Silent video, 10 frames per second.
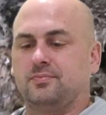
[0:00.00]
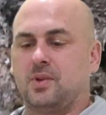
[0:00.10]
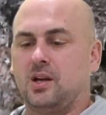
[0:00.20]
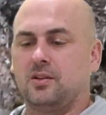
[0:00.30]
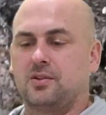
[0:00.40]

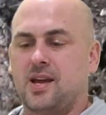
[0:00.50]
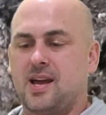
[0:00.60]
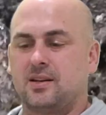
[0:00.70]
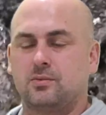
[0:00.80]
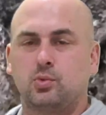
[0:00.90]
Other than
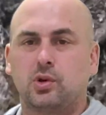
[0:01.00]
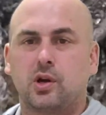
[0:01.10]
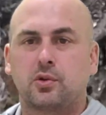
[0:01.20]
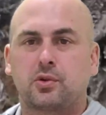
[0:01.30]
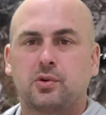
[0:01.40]
that, we'll
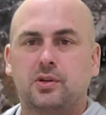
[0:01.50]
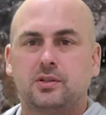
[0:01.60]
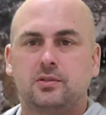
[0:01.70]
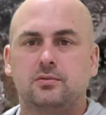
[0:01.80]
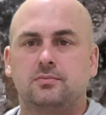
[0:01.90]
go through it